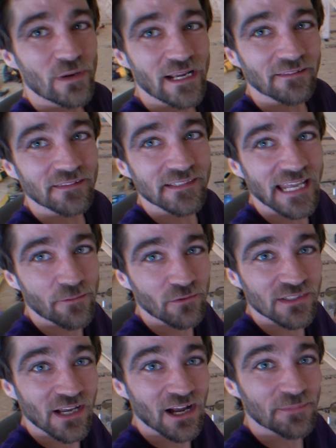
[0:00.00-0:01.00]
We got the
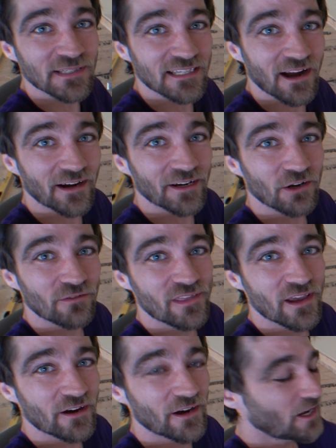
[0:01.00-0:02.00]
tabletop started over
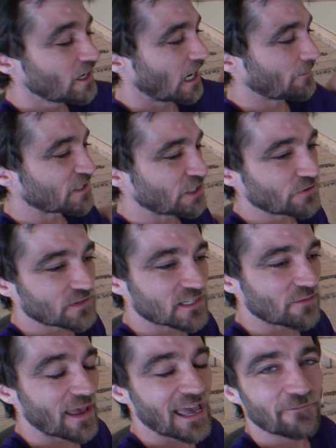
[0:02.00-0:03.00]
there. I'm just using
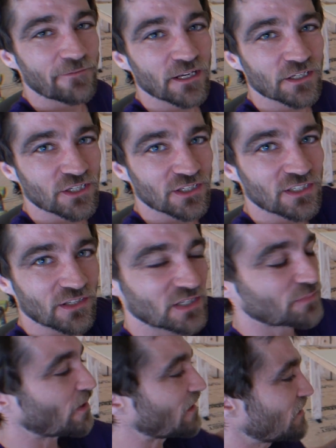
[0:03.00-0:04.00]
some 1/2 inch just to
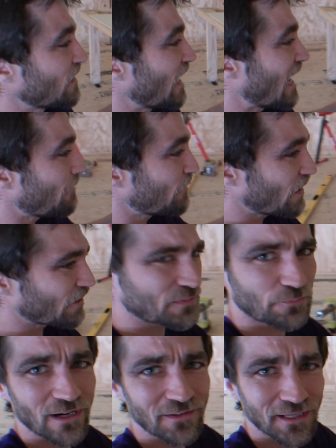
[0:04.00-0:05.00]
spread the gap there.
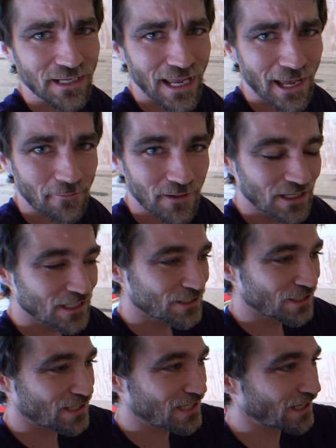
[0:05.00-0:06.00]
Spread the gap,
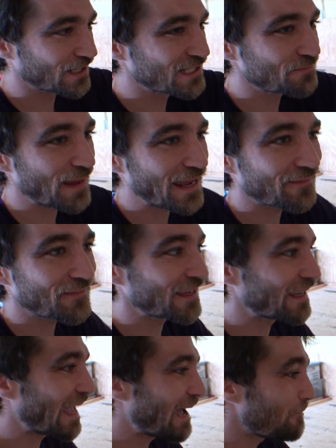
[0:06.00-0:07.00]
just to span the
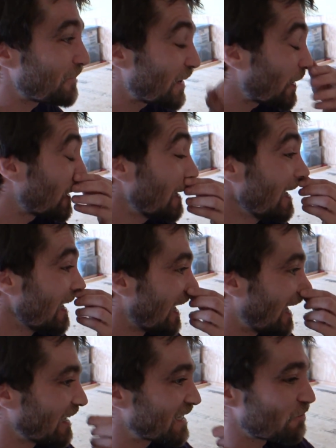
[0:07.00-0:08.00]
gap there.
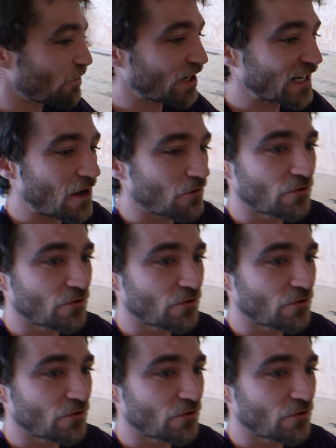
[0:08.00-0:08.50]
And it's working out